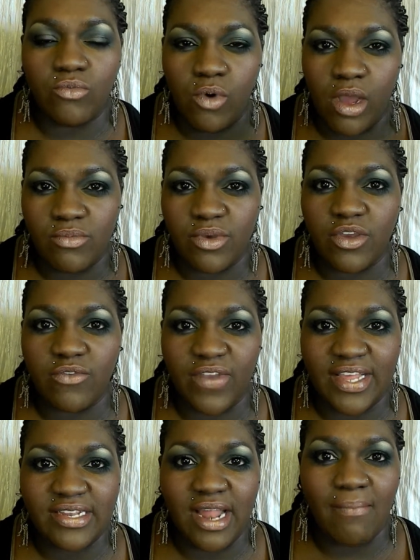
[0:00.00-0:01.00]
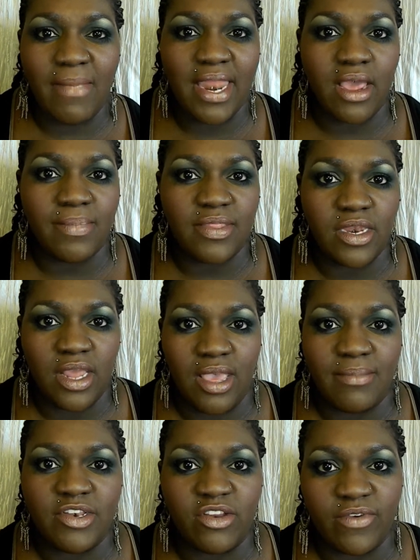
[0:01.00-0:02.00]
one with her face not made up, and then an
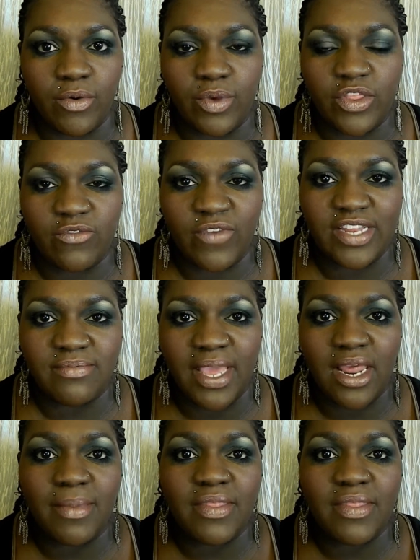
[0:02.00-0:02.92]
image of her with her face made up.